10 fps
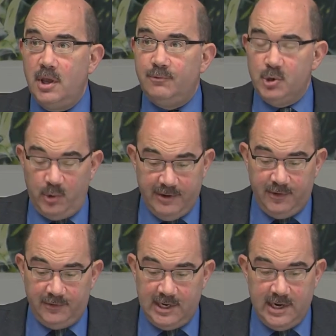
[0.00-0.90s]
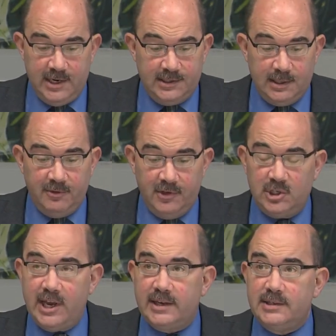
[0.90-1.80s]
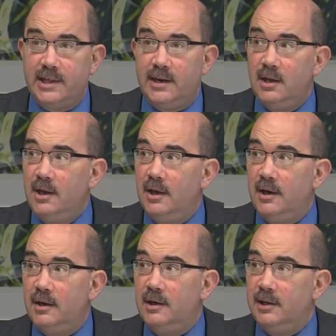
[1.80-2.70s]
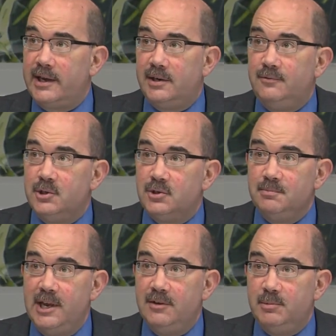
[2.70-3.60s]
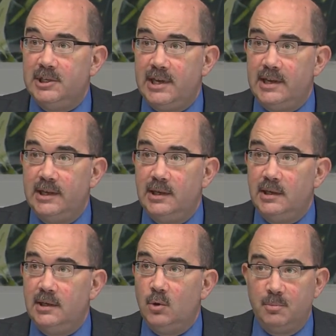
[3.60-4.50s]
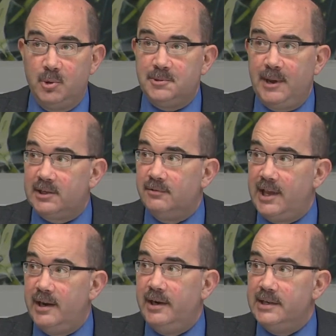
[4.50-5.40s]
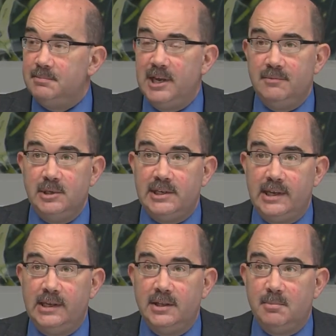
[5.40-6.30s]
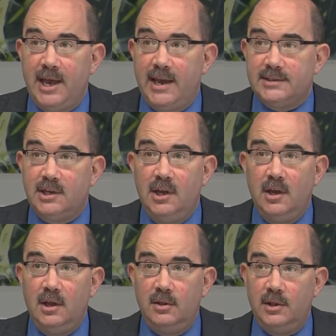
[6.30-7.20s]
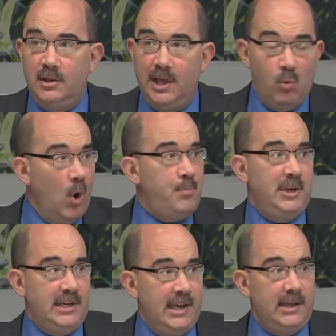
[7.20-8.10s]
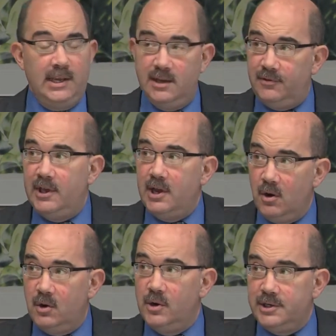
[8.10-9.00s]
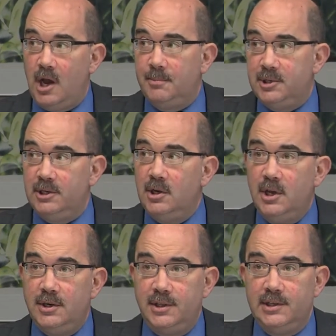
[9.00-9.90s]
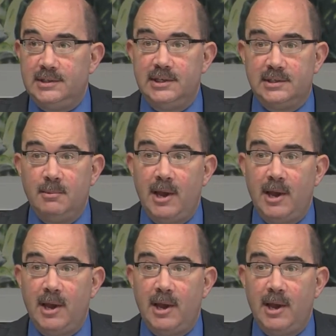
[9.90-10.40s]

for 2015, and some of the checks that elected officials may have been taking or prospective candidates may have been taking in the past, they won't be taking if they are going to opt in to this system.